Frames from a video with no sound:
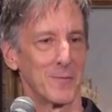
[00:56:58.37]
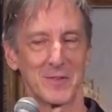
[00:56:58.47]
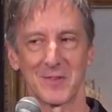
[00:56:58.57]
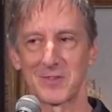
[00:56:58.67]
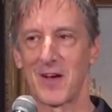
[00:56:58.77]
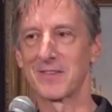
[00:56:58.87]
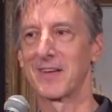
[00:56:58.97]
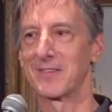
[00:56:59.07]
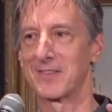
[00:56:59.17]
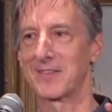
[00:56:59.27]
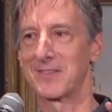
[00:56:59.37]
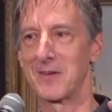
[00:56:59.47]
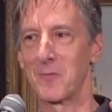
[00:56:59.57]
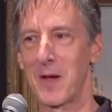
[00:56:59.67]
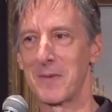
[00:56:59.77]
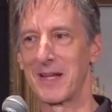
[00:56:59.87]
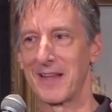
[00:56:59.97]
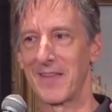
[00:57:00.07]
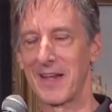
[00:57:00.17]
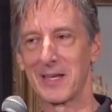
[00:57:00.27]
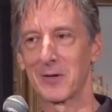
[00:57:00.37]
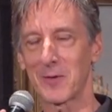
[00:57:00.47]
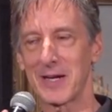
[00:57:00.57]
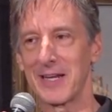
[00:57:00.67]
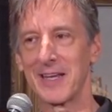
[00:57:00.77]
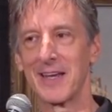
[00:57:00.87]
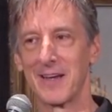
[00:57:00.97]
was assaulting 16 women, and then Hillary